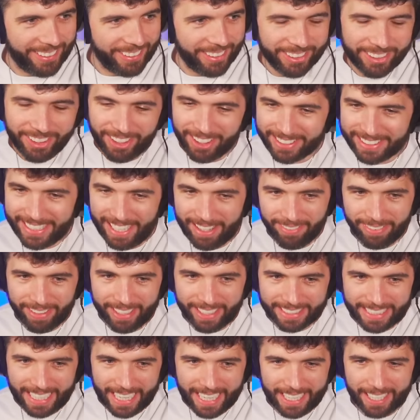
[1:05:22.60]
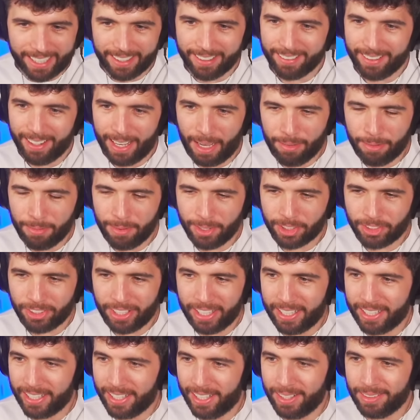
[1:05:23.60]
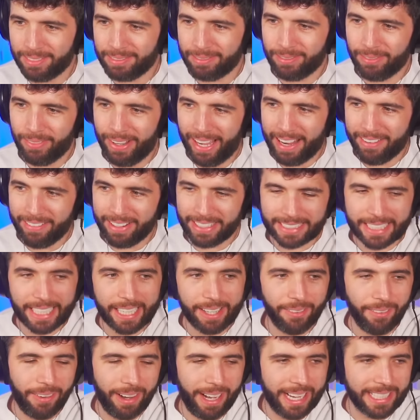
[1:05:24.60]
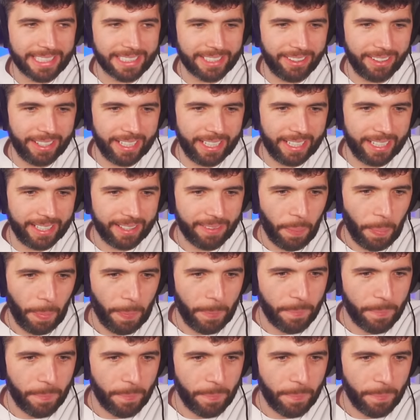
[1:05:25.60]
Or ask Netflix, hey, I'm from Australia. Where is it? Why is it not here?